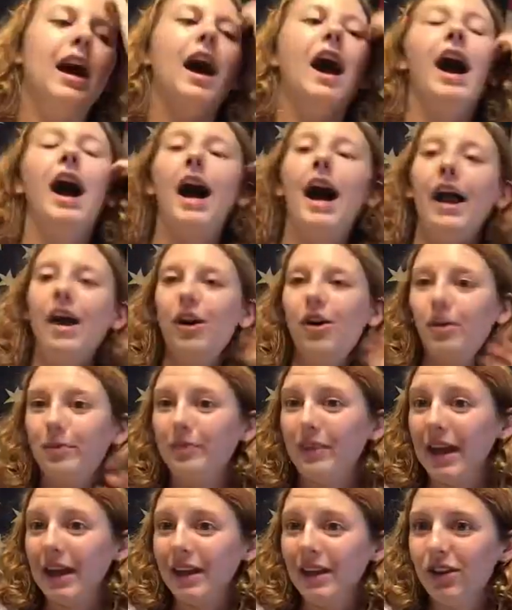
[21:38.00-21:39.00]
I hope
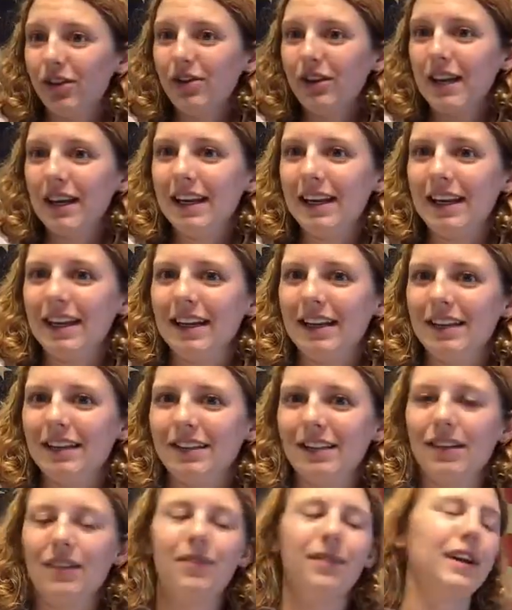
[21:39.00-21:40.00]
that you can
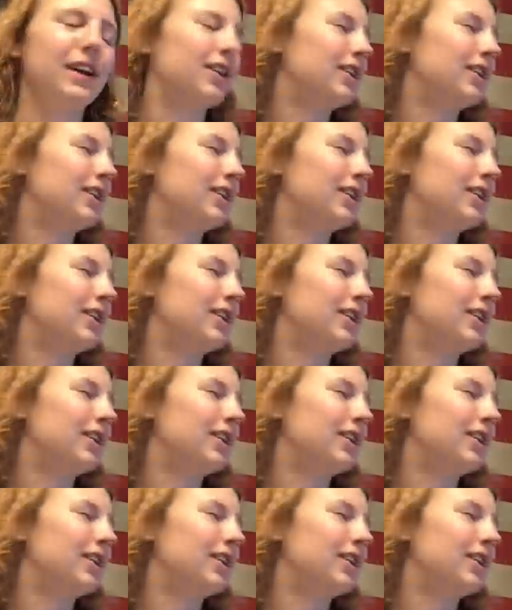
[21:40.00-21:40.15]
easily figure